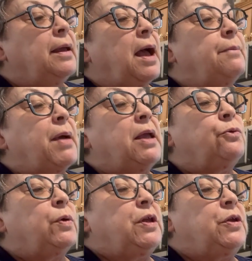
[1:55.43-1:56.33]
I might
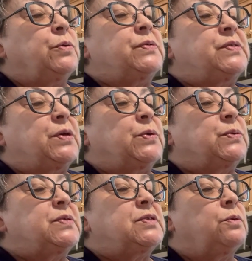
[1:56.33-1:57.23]
reuse
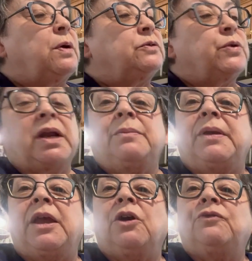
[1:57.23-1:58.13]
those, so I'll try to be
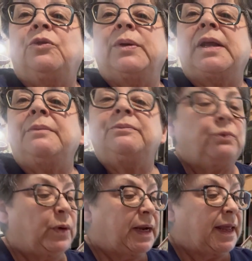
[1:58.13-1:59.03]
careful
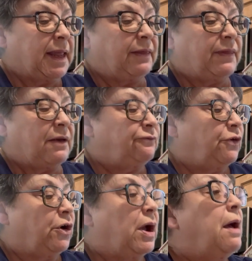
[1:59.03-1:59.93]
when I get that
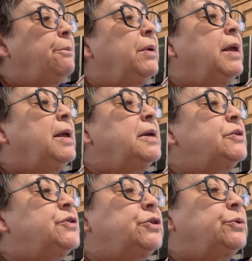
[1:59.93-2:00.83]
far up
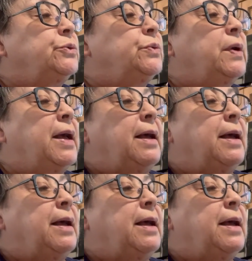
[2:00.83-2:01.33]
to